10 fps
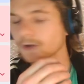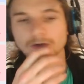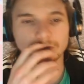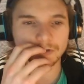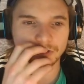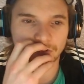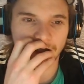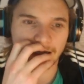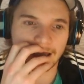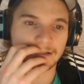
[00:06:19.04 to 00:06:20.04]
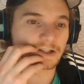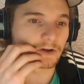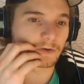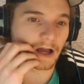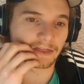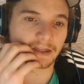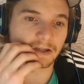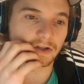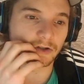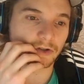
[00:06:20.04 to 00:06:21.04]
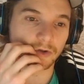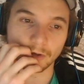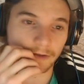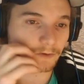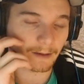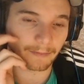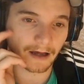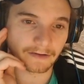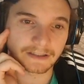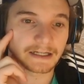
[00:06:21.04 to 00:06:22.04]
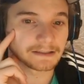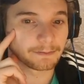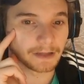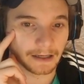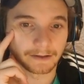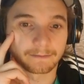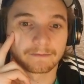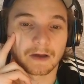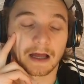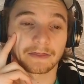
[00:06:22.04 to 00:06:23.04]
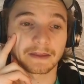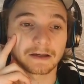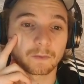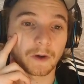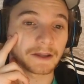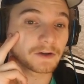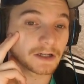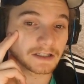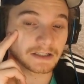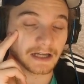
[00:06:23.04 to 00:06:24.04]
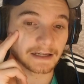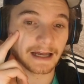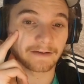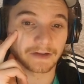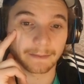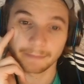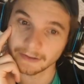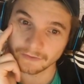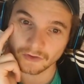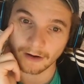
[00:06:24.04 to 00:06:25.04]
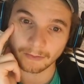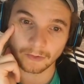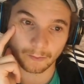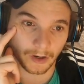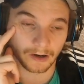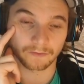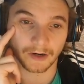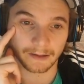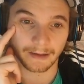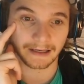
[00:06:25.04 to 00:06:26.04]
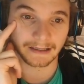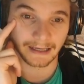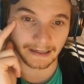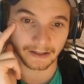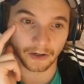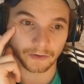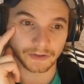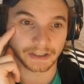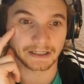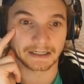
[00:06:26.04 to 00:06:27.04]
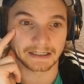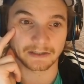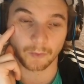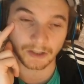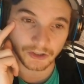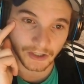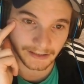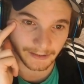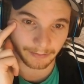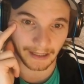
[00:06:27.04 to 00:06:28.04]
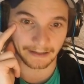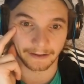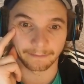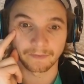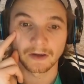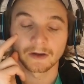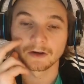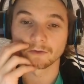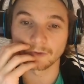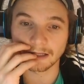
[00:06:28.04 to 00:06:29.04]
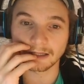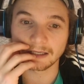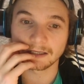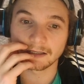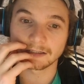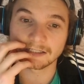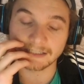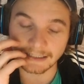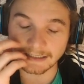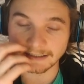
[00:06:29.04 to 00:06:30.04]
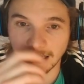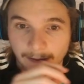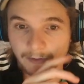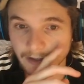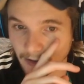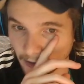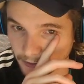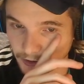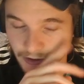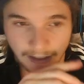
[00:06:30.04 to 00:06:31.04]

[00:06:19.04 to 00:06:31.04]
story short, Enzo, I think you're on the right path to get to platinum. I think where you're going to start having a bit of trouble, and where I'd recommend getting coaching, is once you get to platinum, really sitting down with a coach.